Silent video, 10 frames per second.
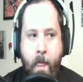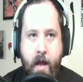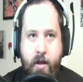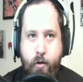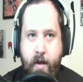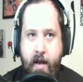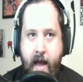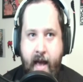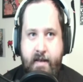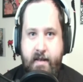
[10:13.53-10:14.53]
You can
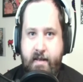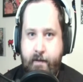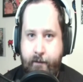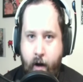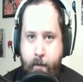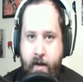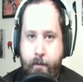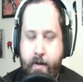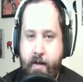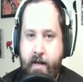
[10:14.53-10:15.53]
access the farming
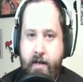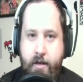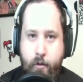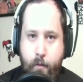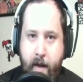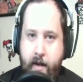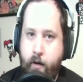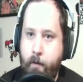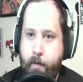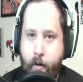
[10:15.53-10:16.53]
ability to make your
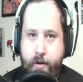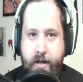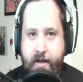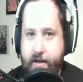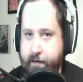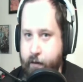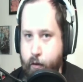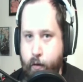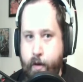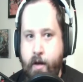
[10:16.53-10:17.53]
own potions,
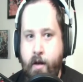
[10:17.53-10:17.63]
food.